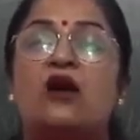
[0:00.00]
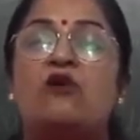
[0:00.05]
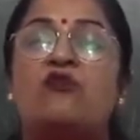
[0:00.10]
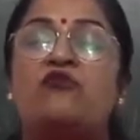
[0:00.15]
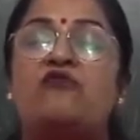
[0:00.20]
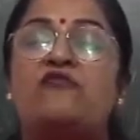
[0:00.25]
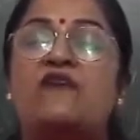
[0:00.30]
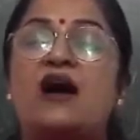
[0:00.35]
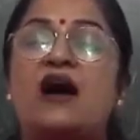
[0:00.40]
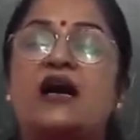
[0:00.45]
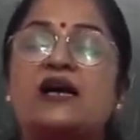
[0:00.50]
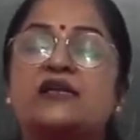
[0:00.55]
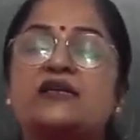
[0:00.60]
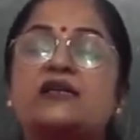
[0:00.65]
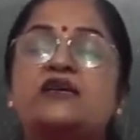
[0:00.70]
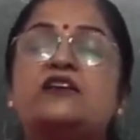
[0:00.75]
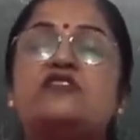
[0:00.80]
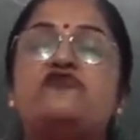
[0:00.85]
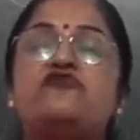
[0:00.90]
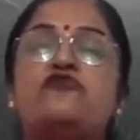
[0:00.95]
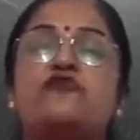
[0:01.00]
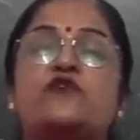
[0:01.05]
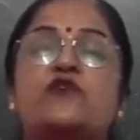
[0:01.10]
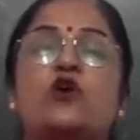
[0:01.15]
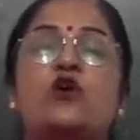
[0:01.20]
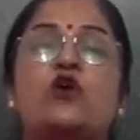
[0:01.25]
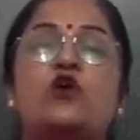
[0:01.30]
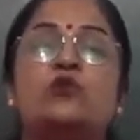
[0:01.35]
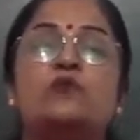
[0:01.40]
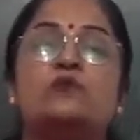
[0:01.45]
farther
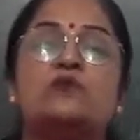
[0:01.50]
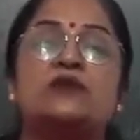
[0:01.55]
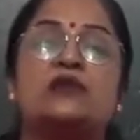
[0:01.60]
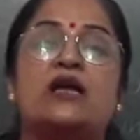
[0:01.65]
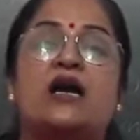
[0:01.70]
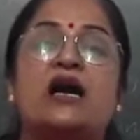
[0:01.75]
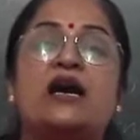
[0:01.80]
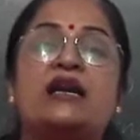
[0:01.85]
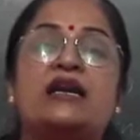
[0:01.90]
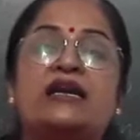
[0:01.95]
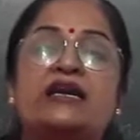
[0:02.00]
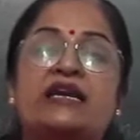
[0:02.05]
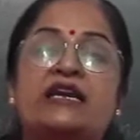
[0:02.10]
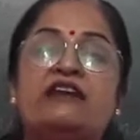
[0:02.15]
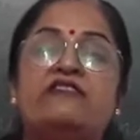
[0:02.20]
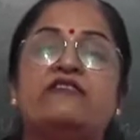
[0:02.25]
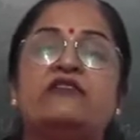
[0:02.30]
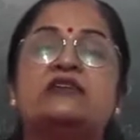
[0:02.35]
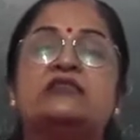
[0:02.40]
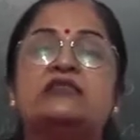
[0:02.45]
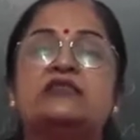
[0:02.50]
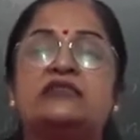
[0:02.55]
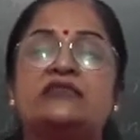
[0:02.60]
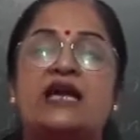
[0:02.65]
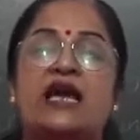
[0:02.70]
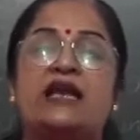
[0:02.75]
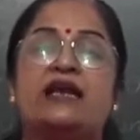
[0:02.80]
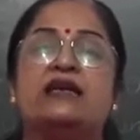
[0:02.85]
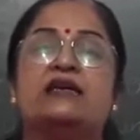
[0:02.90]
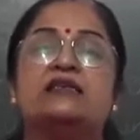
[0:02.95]
from the river
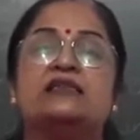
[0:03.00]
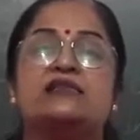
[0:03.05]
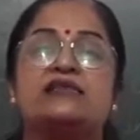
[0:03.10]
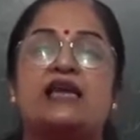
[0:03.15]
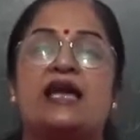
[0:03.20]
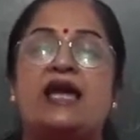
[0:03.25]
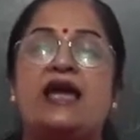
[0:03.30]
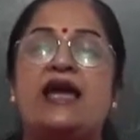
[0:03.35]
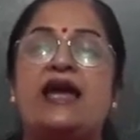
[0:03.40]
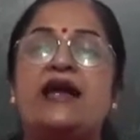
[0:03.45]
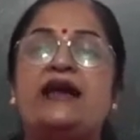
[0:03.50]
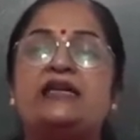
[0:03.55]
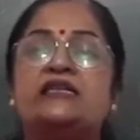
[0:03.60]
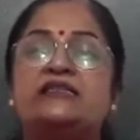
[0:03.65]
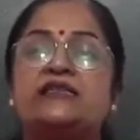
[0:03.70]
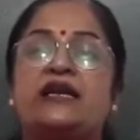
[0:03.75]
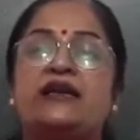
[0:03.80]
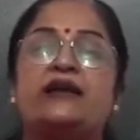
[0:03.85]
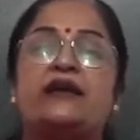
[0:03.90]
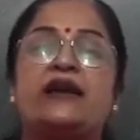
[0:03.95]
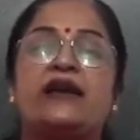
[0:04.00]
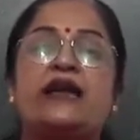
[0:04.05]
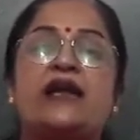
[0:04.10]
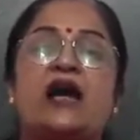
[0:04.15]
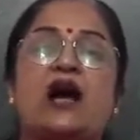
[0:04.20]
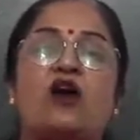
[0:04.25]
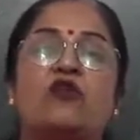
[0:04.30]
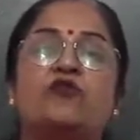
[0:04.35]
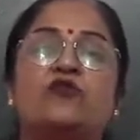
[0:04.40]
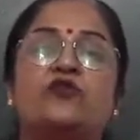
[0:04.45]
channels and generally
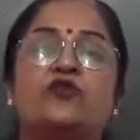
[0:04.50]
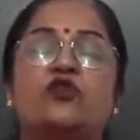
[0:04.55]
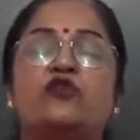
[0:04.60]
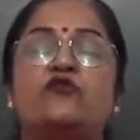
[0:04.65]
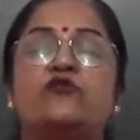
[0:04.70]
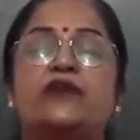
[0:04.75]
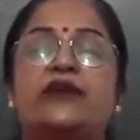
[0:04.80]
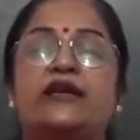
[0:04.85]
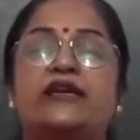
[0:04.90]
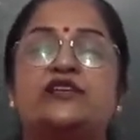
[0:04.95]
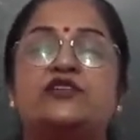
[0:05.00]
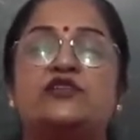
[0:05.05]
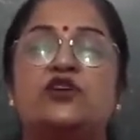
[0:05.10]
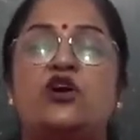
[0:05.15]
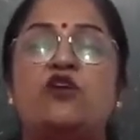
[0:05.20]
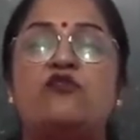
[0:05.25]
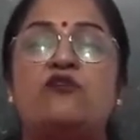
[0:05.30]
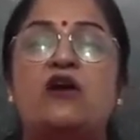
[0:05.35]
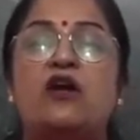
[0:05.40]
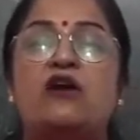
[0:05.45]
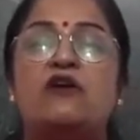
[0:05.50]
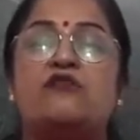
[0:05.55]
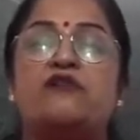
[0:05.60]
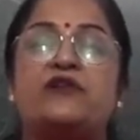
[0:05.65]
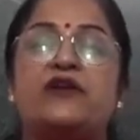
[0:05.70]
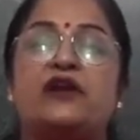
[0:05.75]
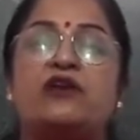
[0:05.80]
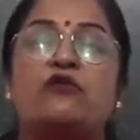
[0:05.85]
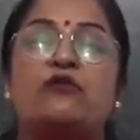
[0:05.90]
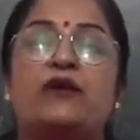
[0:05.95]
out of reach of
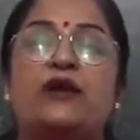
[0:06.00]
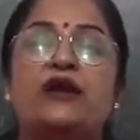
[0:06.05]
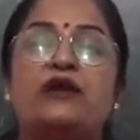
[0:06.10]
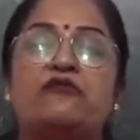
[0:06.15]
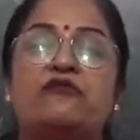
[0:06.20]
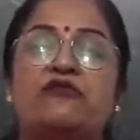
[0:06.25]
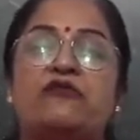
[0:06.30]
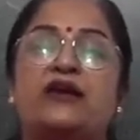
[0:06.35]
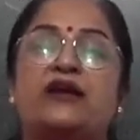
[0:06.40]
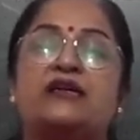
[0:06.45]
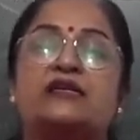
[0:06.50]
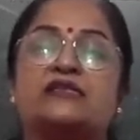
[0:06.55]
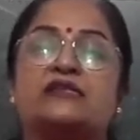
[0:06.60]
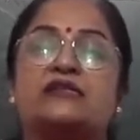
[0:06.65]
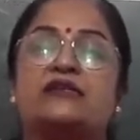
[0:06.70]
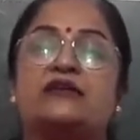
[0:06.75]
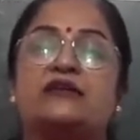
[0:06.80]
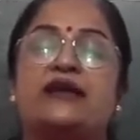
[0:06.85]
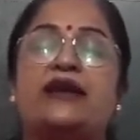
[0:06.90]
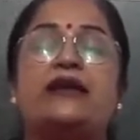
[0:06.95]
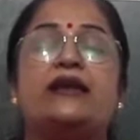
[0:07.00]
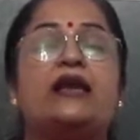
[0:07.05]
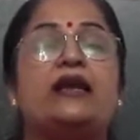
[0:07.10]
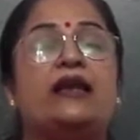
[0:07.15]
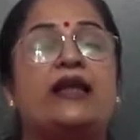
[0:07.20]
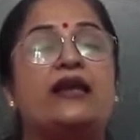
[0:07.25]
frequent floods. Like